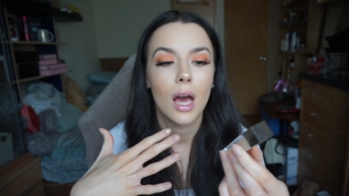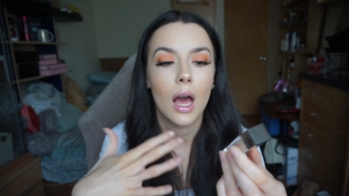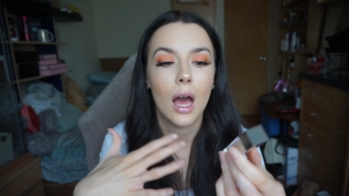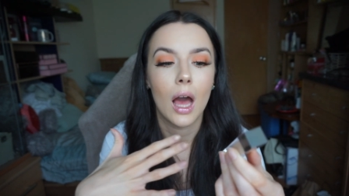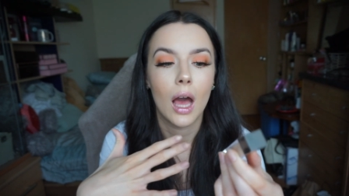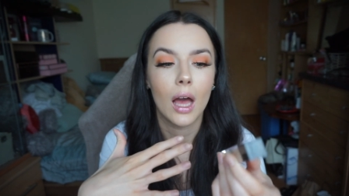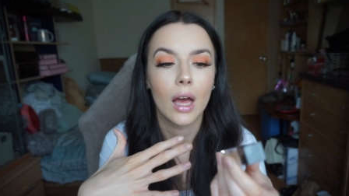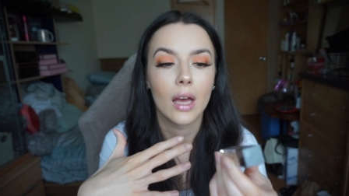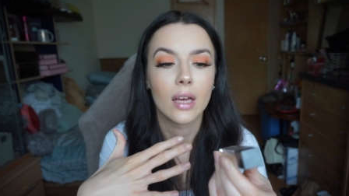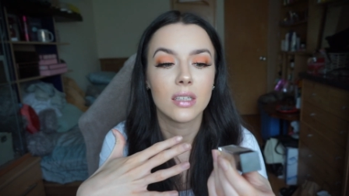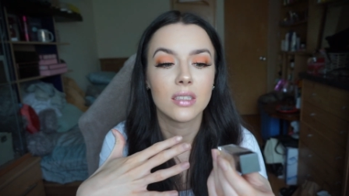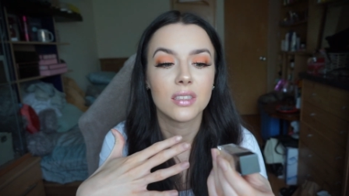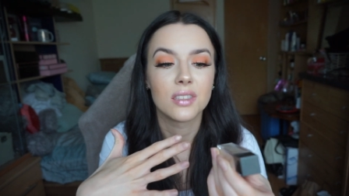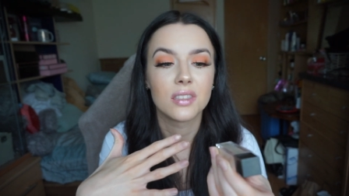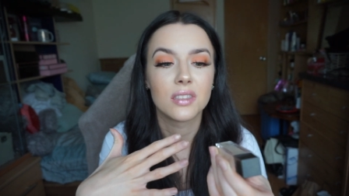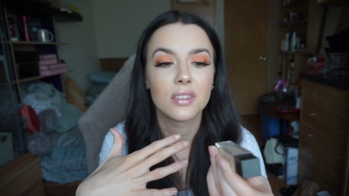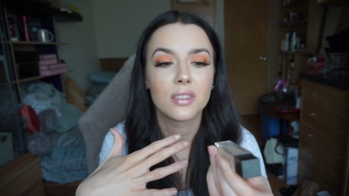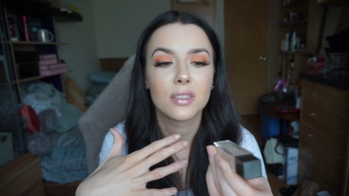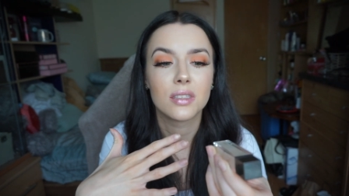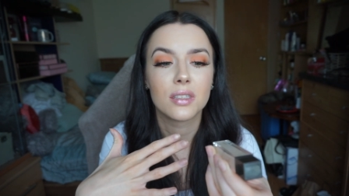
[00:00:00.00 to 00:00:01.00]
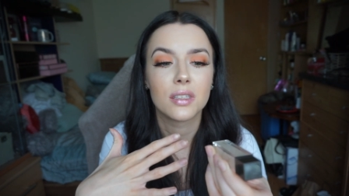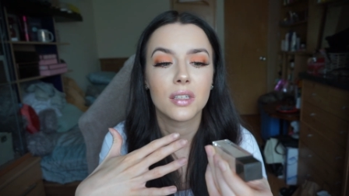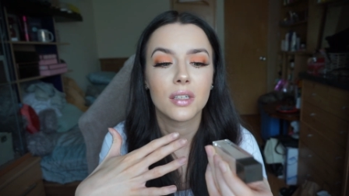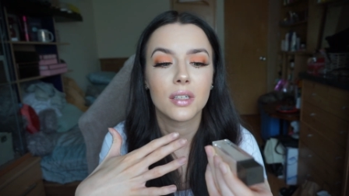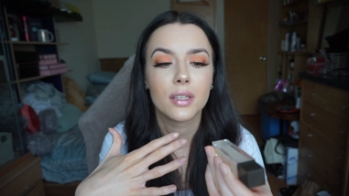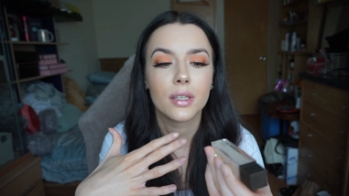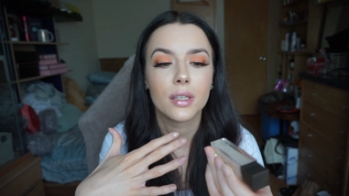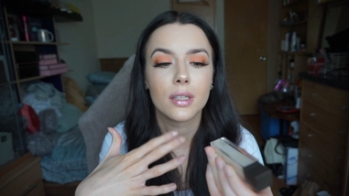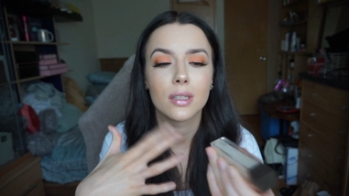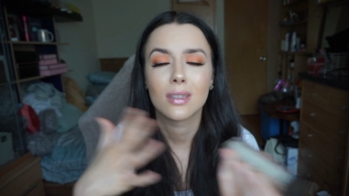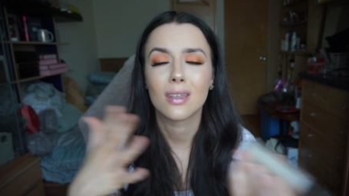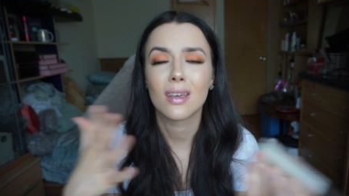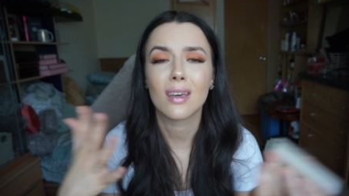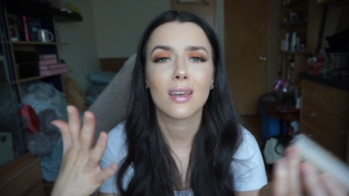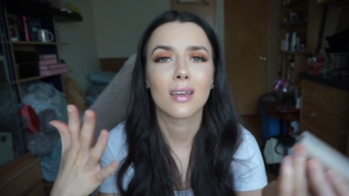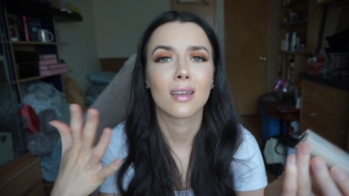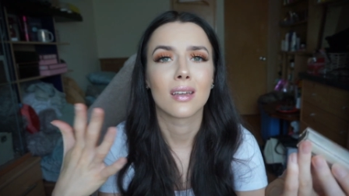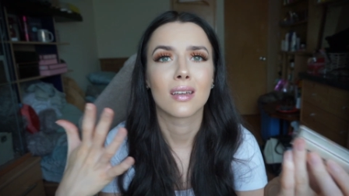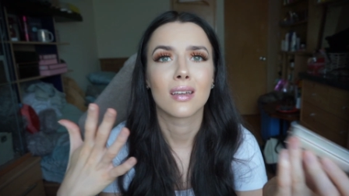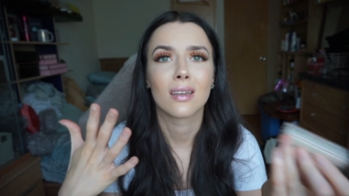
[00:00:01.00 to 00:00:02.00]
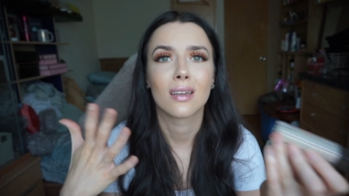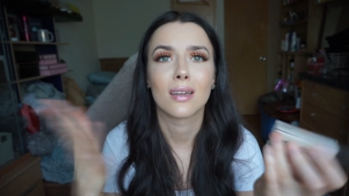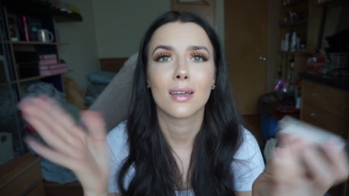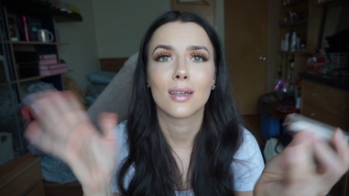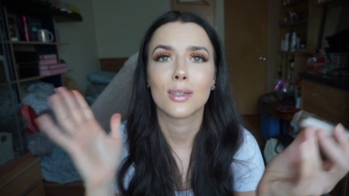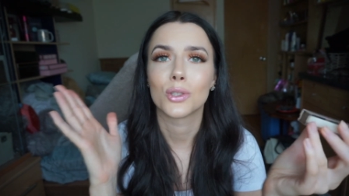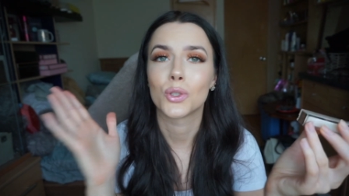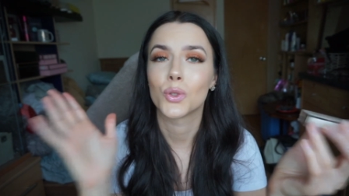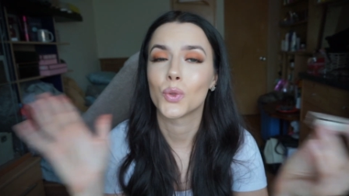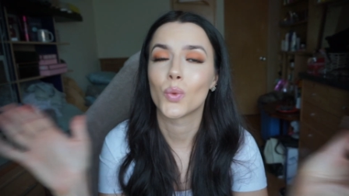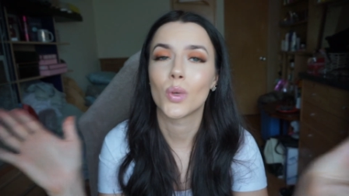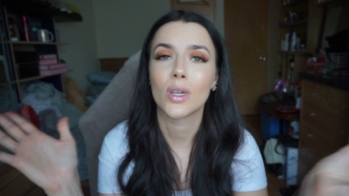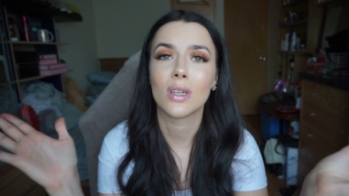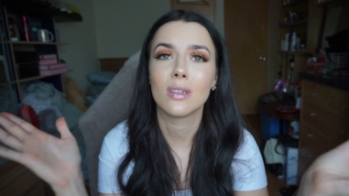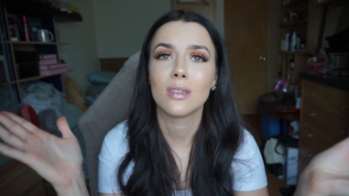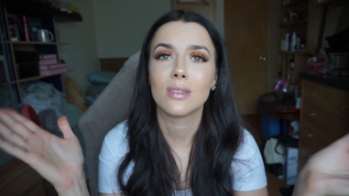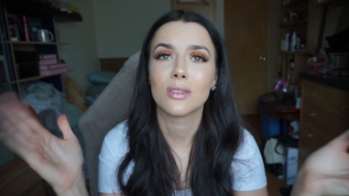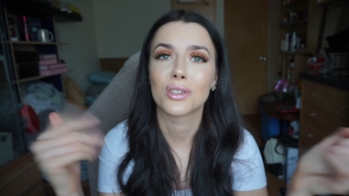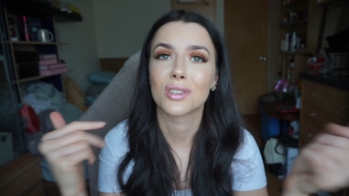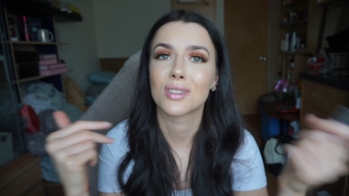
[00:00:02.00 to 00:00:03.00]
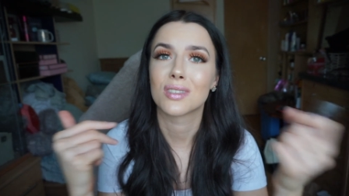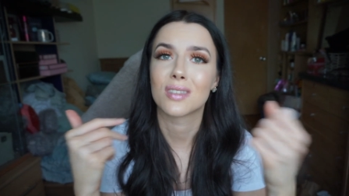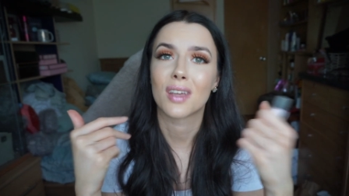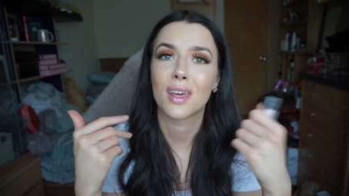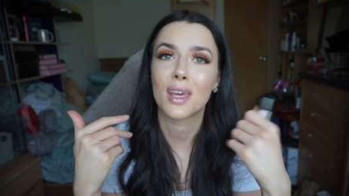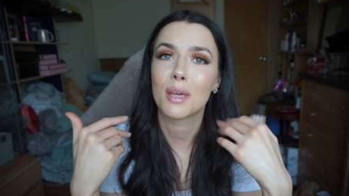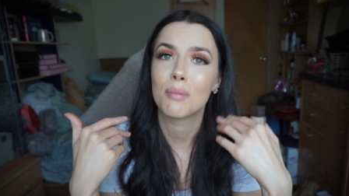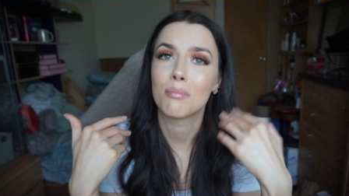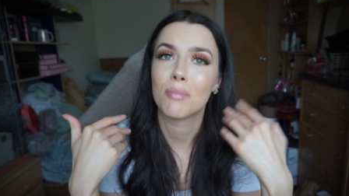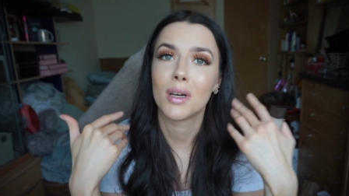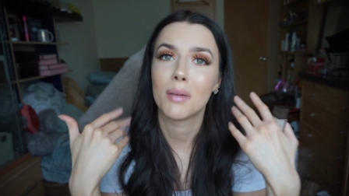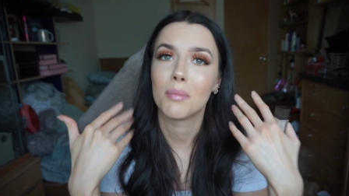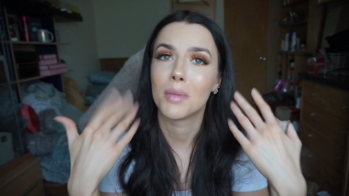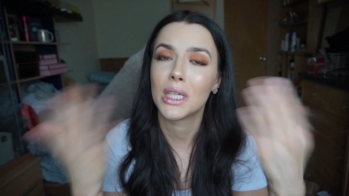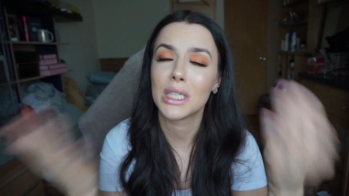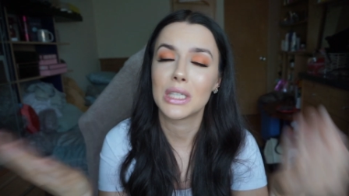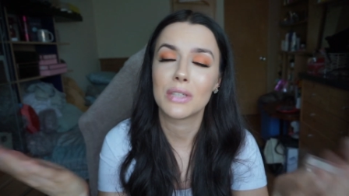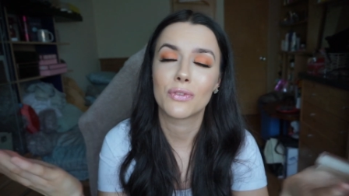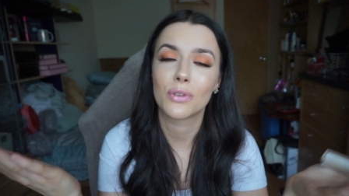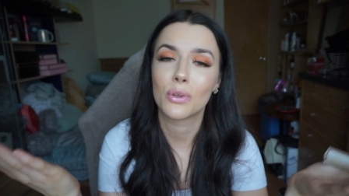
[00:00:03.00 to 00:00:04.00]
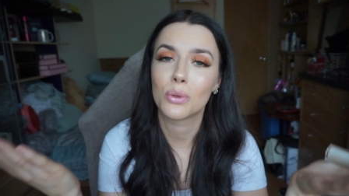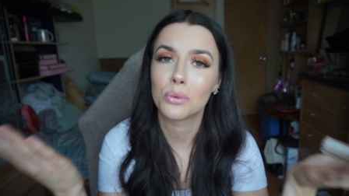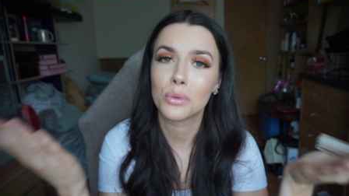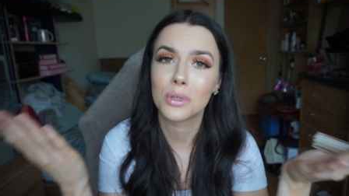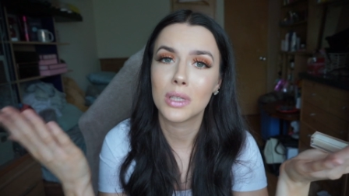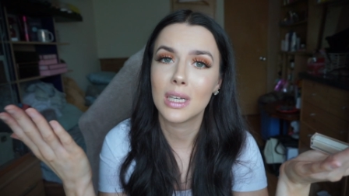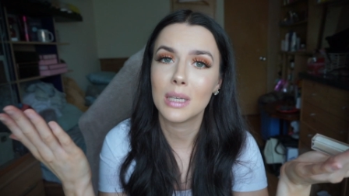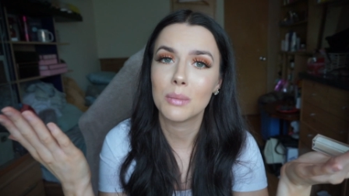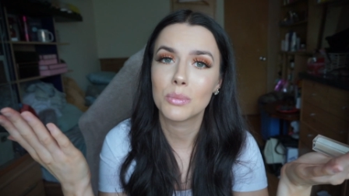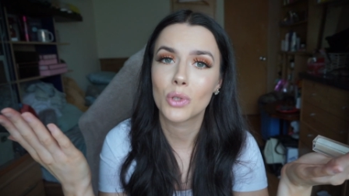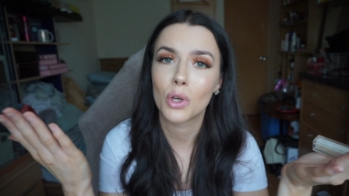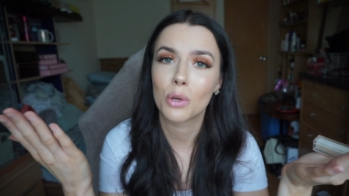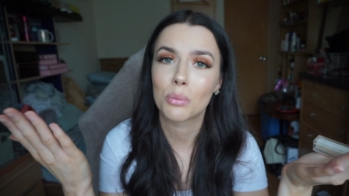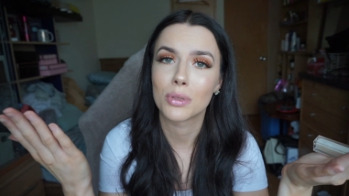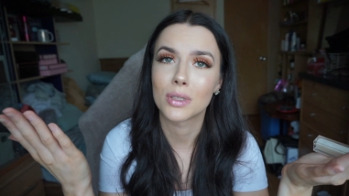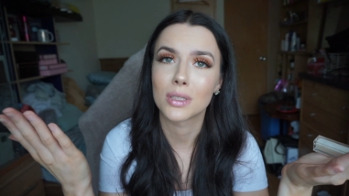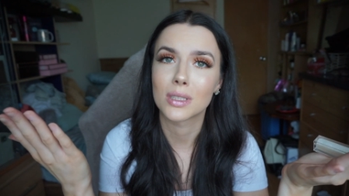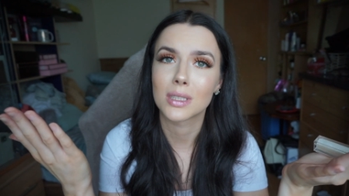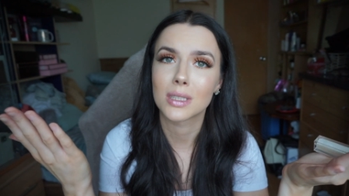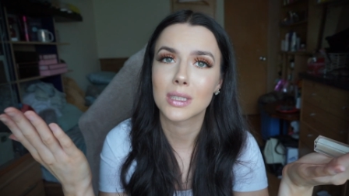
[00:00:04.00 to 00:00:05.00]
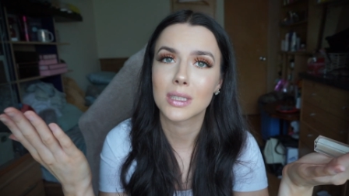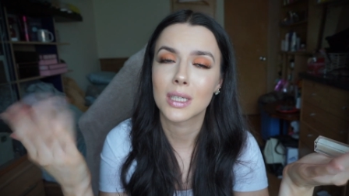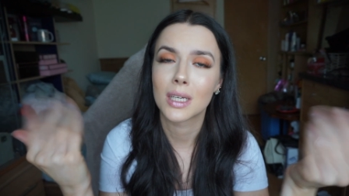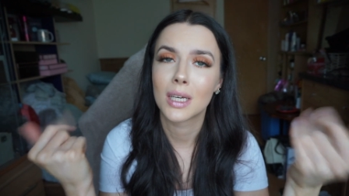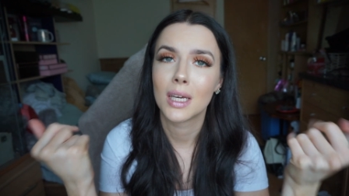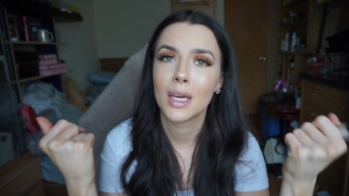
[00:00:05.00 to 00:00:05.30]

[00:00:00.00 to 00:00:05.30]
and yeah, like Jouer, just take my money for all the lip toppers.